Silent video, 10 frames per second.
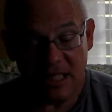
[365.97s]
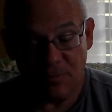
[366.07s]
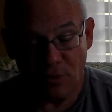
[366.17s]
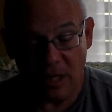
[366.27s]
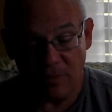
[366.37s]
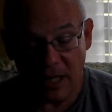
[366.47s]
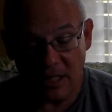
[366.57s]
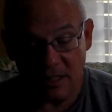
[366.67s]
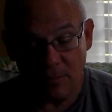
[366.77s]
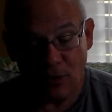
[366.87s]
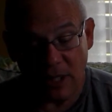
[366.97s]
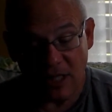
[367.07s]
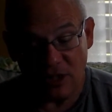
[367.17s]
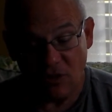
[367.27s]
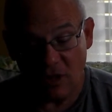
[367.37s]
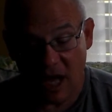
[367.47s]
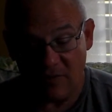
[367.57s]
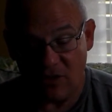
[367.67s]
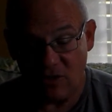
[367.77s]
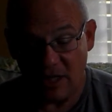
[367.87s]
Spring brings new
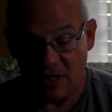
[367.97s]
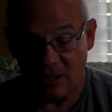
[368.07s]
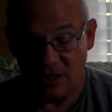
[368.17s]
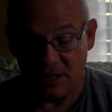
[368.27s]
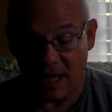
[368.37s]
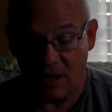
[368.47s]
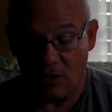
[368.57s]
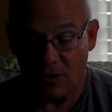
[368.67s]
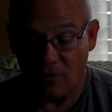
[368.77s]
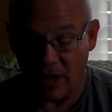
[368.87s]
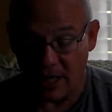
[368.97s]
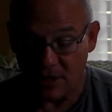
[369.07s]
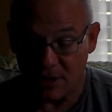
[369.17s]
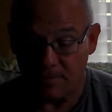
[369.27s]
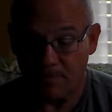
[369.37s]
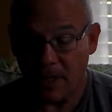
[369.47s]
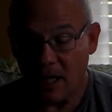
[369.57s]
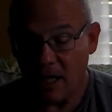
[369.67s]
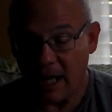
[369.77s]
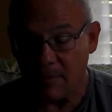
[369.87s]
life to the hills and on the ranch.
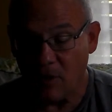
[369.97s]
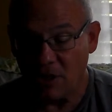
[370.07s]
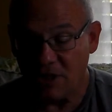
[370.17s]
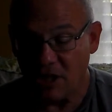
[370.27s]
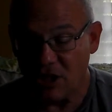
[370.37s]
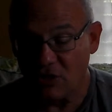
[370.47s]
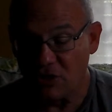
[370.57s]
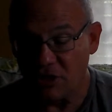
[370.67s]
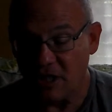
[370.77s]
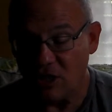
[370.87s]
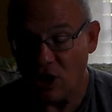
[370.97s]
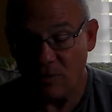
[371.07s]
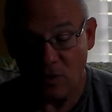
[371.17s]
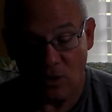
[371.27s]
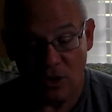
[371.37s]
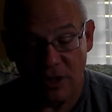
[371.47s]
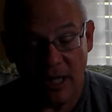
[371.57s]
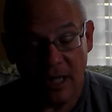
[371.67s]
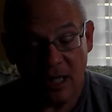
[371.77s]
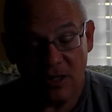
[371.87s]
Like most young children in the human
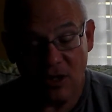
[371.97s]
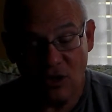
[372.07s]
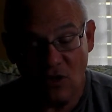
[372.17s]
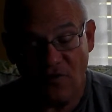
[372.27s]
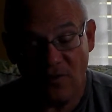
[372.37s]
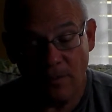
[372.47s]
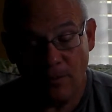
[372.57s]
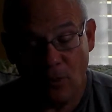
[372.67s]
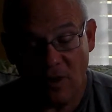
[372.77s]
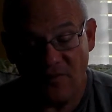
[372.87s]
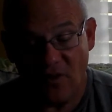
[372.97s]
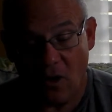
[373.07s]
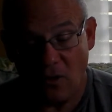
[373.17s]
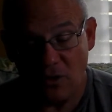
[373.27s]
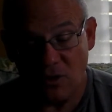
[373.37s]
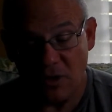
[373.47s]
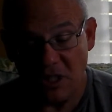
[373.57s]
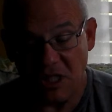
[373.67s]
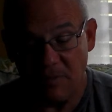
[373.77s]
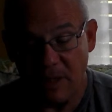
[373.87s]
world, the newborn foals on
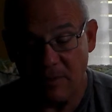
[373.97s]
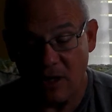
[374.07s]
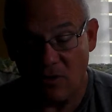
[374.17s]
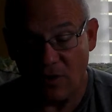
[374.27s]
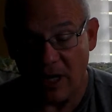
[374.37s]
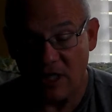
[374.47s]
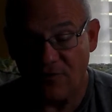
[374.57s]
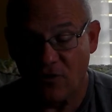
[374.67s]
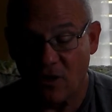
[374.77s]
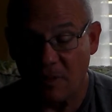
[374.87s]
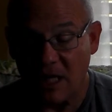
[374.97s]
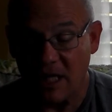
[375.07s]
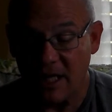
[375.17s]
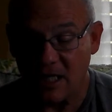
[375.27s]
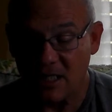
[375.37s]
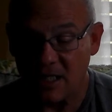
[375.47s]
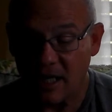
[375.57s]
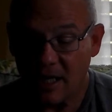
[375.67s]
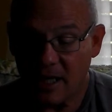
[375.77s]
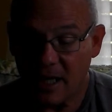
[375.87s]
the Sleepy Meadow Ranch form cliques
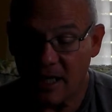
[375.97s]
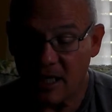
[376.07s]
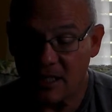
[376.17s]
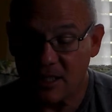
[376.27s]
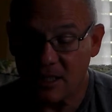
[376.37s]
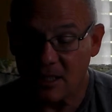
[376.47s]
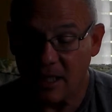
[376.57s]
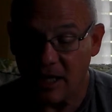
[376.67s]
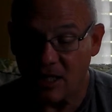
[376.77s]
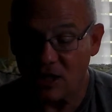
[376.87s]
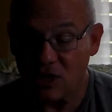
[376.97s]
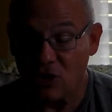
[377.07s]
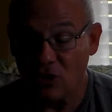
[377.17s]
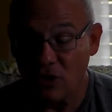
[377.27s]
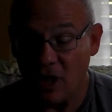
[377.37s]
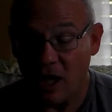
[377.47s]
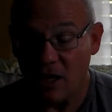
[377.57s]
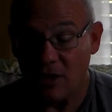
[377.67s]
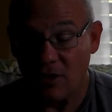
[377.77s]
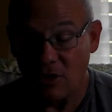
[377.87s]
that exclude
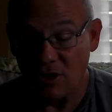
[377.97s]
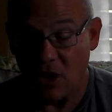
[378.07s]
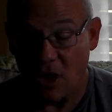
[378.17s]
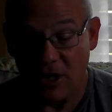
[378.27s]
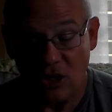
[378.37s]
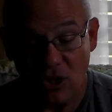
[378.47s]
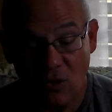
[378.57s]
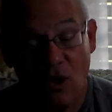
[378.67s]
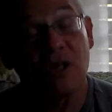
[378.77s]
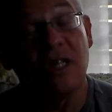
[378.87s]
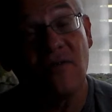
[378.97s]
those donkeys who are